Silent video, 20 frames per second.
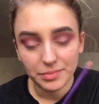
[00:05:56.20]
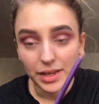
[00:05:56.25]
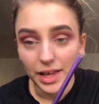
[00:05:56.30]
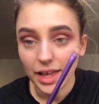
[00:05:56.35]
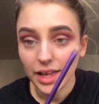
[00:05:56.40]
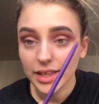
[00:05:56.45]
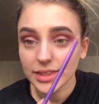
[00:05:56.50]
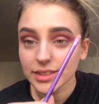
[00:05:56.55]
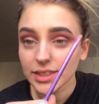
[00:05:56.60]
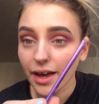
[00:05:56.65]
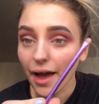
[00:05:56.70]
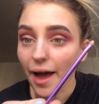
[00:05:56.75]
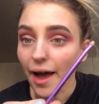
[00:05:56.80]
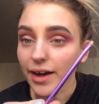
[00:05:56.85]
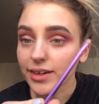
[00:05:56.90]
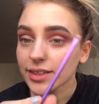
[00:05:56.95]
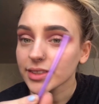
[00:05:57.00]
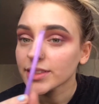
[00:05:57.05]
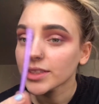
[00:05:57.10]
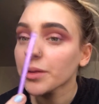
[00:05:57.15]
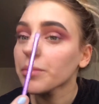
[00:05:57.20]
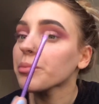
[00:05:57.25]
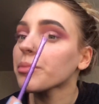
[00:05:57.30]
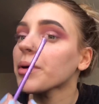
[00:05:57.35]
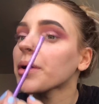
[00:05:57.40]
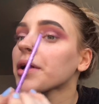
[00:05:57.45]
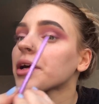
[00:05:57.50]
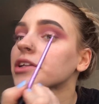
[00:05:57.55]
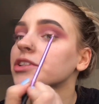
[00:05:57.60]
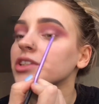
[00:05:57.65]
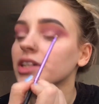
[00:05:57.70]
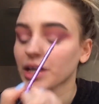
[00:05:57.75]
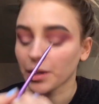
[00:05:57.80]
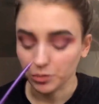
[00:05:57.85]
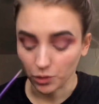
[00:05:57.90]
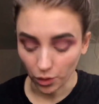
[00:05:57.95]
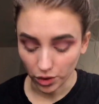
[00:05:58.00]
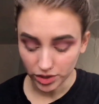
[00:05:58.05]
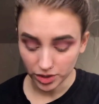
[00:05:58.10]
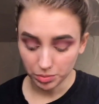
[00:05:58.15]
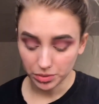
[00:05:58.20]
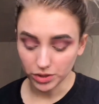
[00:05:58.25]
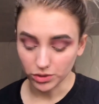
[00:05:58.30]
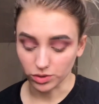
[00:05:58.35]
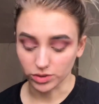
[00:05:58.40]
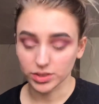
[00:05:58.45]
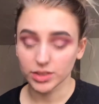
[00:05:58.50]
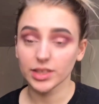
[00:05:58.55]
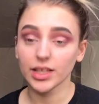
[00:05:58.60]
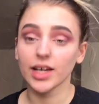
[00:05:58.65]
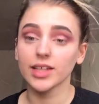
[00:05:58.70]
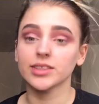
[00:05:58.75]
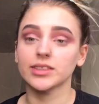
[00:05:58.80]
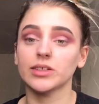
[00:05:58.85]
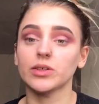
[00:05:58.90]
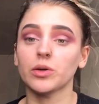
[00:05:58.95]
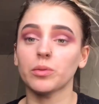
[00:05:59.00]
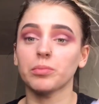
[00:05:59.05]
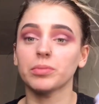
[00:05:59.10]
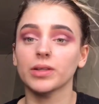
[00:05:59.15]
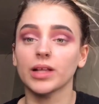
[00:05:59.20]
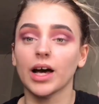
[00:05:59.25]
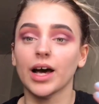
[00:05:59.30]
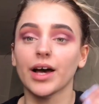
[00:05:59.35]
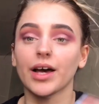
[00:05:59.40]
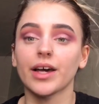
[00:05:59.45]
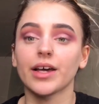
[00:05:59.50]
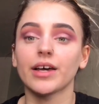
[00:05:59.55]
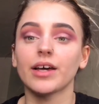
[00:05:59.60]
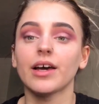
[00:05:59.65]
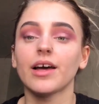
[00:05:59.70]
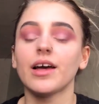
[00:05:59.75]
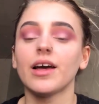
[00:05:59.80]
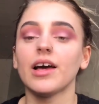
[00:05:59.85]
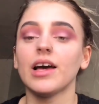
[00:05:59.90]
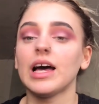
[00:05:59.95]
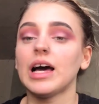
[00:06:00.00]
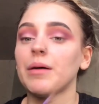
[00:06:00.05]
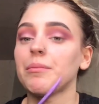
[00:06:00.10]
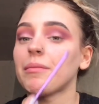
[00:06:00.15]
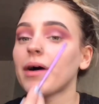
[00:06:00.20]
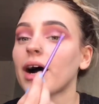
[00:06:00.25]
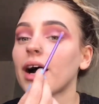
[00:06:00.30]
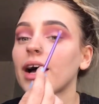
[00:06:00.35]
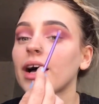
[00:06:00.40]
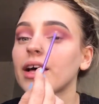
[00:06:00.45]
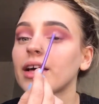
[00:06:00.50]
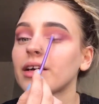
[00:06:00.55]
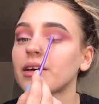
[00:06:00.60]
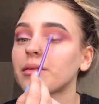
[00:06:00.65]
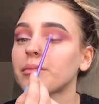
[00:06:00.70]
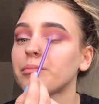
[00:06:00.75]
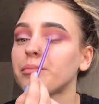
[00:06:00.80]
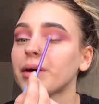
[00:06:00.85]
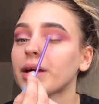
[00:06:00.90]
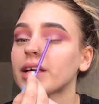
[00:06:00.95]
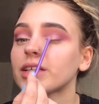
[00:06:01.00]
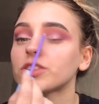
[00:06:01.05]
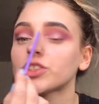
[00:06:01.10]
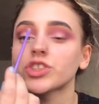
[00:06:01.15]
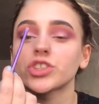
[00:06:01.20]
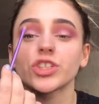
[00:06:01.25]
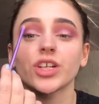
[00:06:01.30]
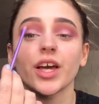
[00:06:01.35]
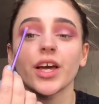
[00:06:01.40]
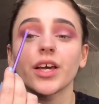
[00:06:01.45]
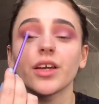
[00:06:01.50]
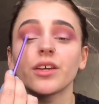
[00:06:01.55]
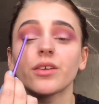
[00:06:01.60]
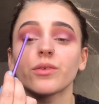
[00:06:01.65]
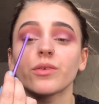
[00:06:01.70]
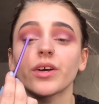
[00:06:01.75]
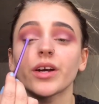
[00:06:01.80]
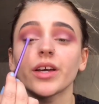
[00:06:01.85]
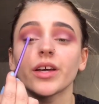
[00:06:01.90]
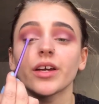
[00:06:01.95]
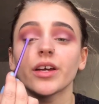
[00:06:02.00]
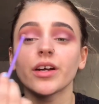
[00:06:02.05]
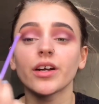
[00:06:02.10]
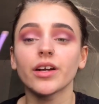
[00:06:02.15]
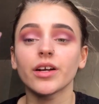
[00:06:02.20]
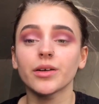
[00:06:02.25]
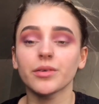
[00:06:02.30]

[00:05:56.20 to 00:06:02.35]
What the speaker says: it's an accent brush, and I'm going to be using that to apply my base shade right here.